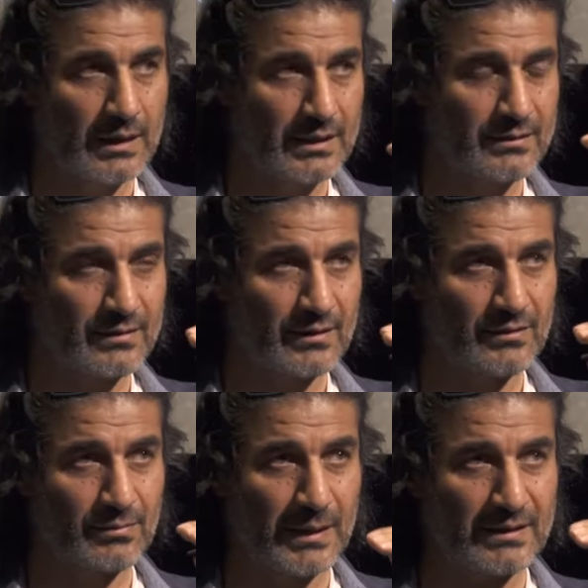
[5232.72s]

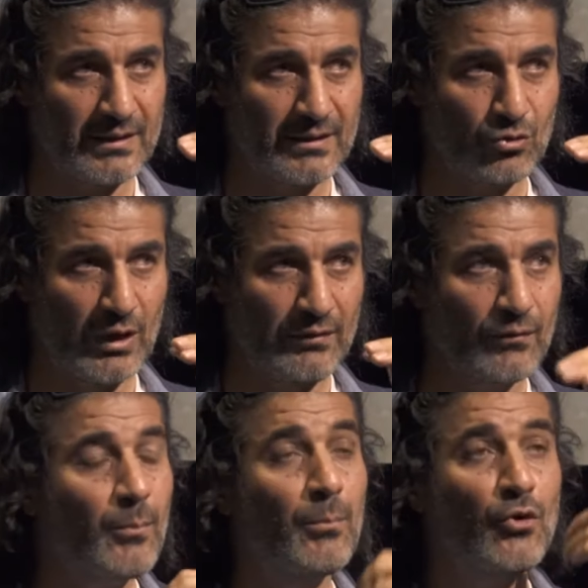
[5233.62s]
it's better to
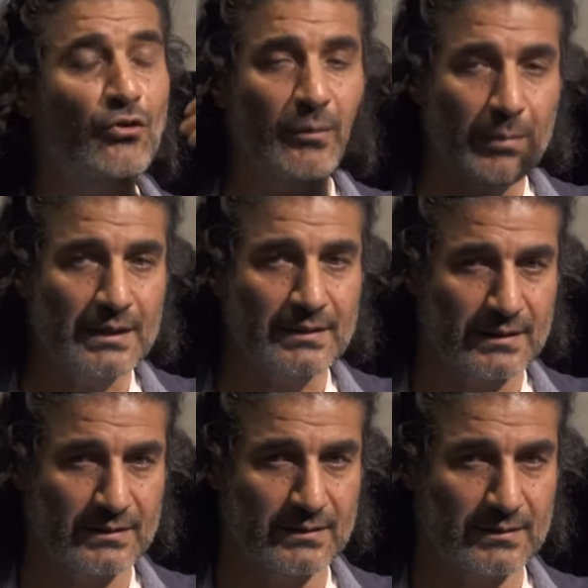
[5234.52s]
have
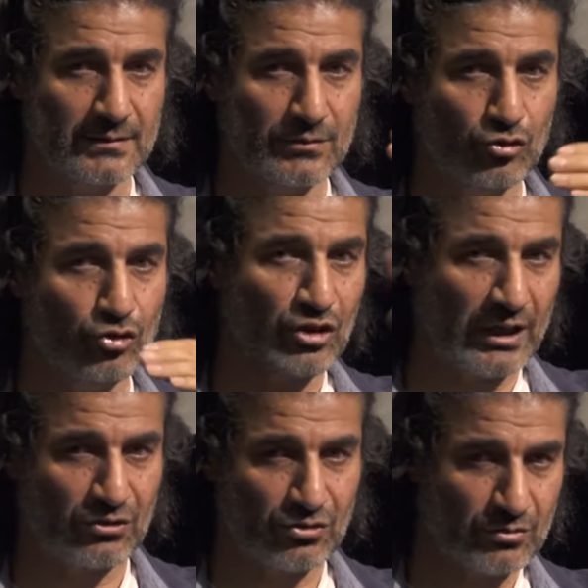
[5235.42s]
possibilities to
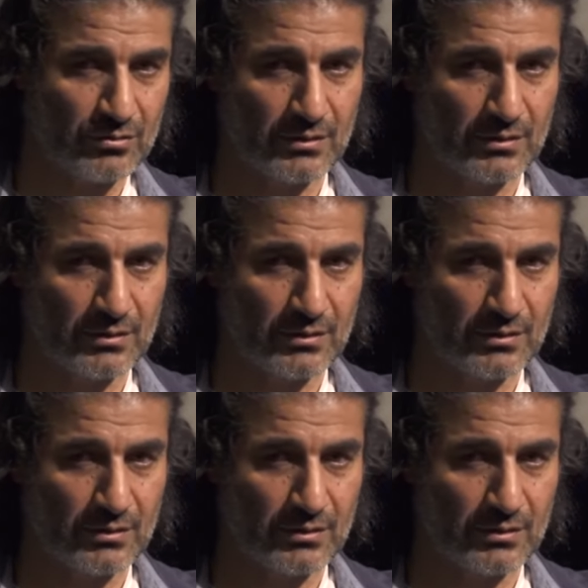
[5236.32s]
change.